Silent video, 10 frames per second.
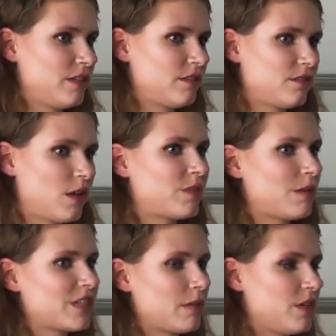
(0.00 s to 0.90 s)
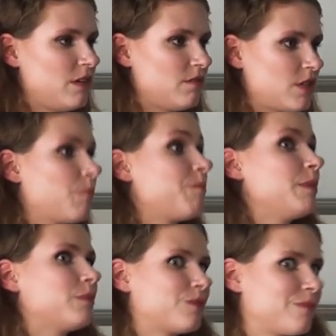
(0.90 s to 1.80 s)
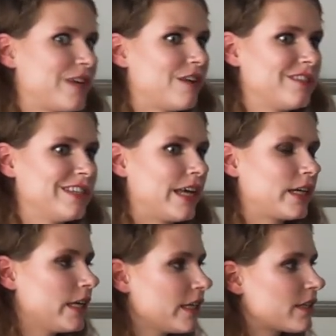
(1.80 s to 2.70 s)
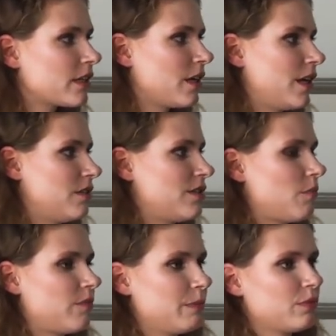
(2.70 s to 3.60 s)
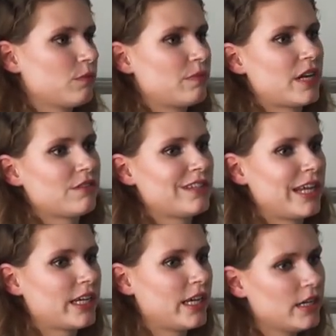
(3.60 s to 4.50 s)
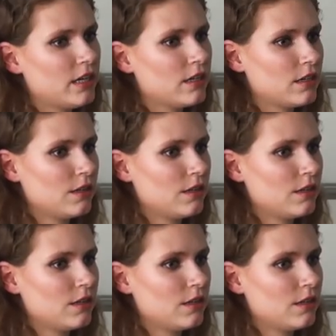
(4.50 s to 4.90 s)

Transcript: it sometimes can be some people pronounce it like ish, and some people pronounce it like ig.